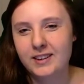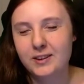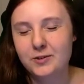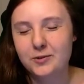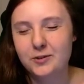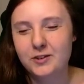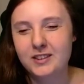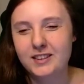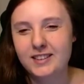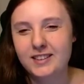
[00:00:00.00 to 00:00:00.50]

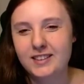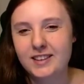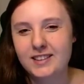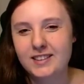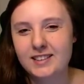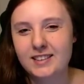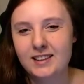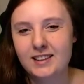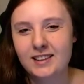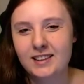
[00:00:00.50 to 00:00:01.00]
for
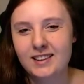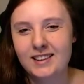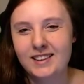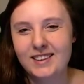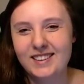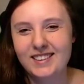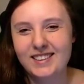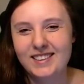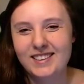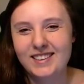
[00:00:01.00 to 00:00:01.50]
discussing
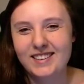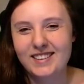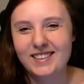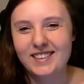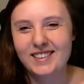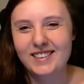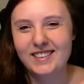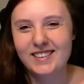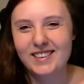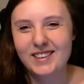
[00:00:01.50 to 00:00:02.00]

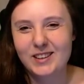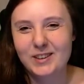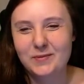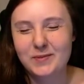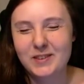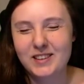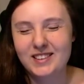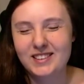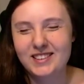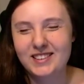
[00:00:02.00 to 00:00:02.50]

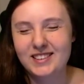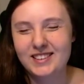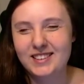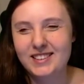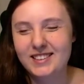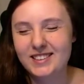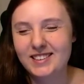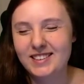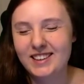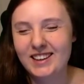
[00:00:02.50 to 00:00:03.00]

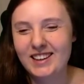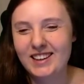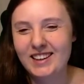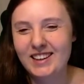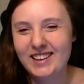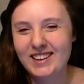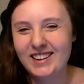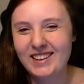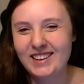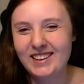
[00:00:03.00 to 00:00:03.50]
businesses,
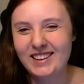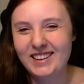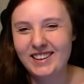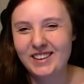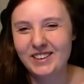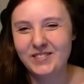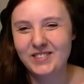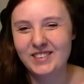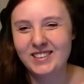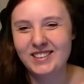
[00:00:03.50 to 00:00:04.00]

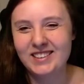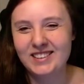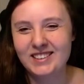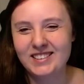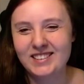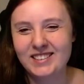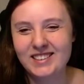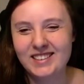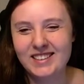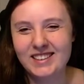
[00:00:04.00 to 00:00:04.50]
if he's
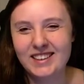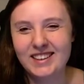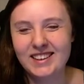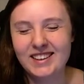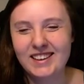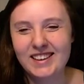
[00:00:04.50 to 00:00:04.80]
interested.